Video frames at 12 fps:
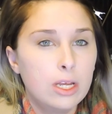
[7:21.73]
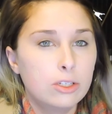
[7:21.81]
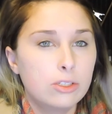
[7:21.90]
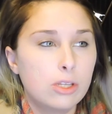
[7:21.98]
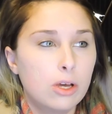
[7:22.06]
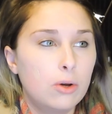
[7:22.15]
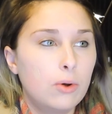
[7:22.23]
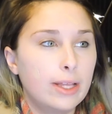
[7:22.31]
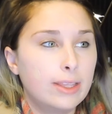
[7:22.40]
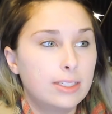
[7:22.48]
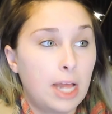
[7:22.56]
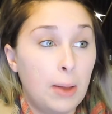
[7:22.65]
So at
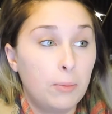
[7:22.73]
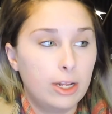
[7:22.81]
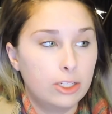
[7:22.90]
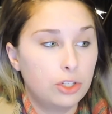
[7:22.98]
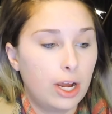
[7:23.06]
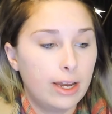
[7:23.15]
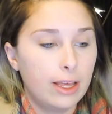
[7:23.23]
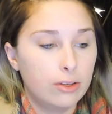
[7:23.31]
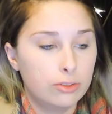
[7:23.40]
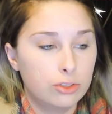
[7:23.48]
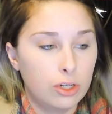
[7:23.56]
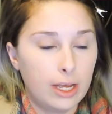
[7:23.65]
the time when I tried it, I
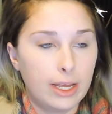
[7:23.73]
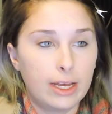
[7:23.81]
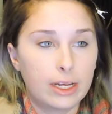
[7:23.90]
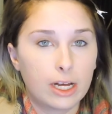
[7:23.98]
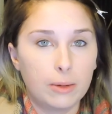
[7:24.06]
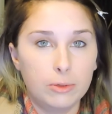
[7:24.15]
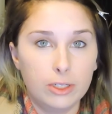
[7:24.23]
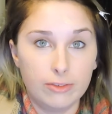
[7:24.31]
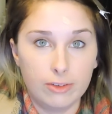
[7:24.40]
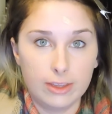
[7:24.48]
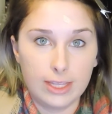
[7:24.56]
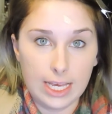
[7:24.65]
was trying a couple
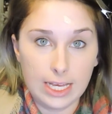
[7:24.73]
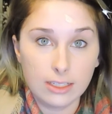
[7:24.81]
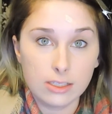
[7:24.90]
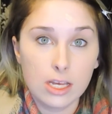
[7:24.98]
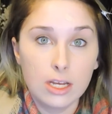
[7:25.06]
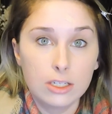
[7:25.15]
different things,